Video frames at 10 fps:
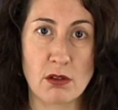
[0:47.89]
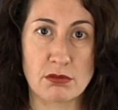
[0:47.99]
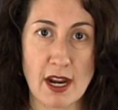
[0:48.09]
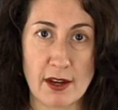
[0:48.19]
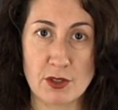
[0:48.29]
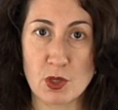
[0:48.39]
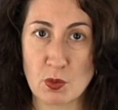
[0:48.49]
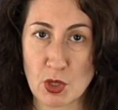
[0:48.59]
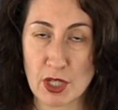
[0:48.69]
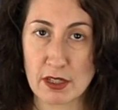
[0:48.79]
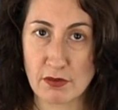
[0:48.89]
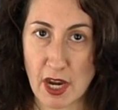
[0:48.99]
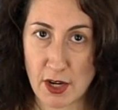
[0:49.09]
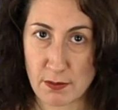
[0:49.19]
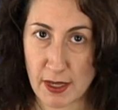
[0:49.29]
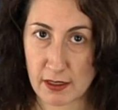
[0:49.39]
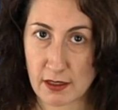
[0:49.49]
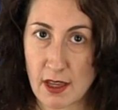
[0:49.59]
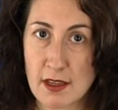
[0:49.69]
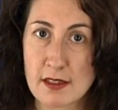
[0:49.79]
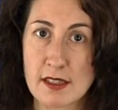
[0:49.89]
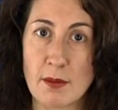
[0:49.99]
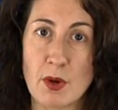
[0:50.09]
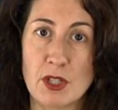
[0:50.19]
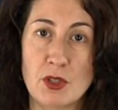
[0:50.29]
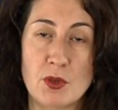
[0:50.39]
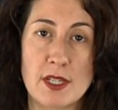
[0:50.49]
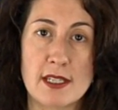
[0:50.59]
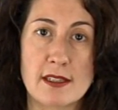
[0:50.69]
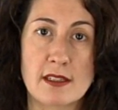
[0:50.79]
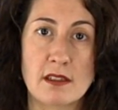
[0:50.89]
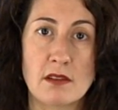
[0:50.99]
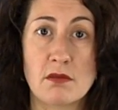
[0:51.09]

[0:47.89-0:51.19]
around your work environment. Someone who is